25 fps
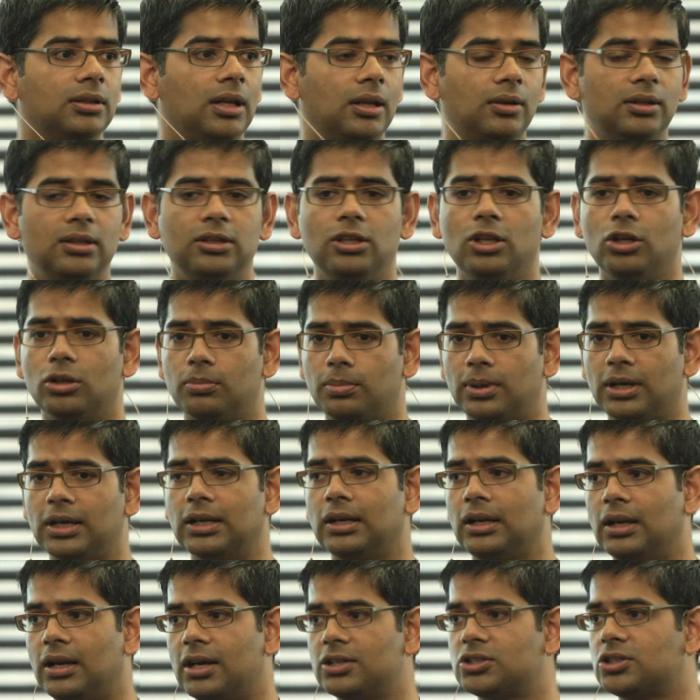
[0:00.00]
And by
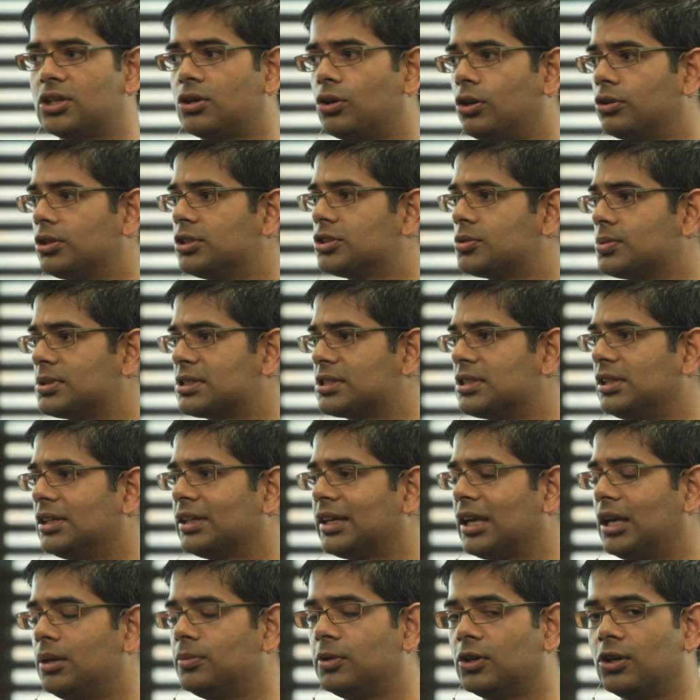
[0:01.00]
and large, our audience was still a
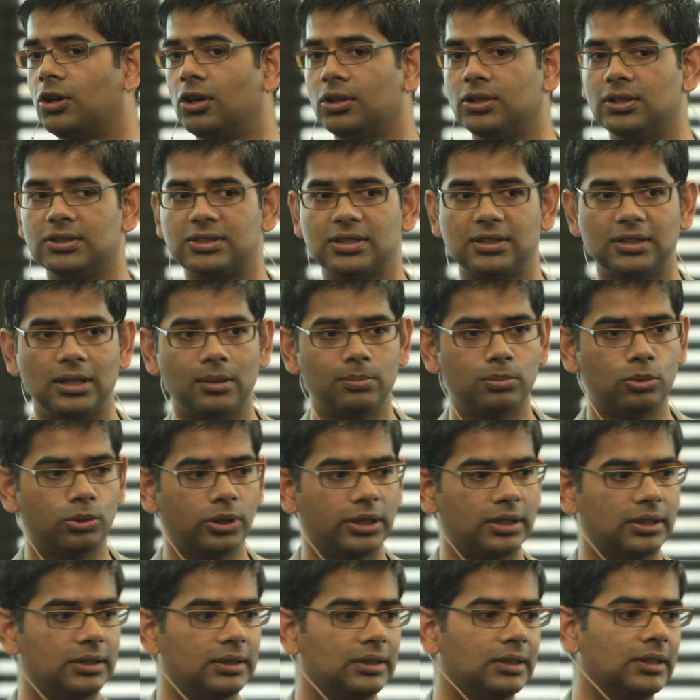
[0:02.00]
gaming audience at that
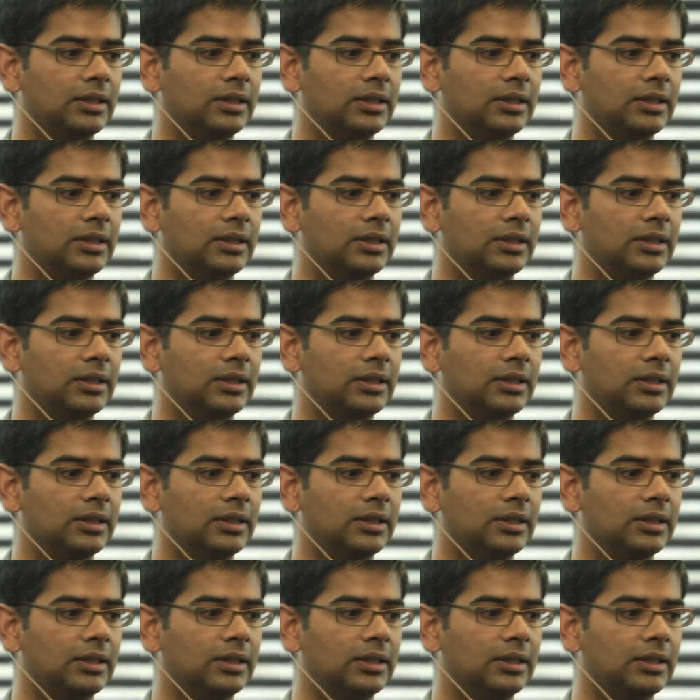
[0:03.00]
point.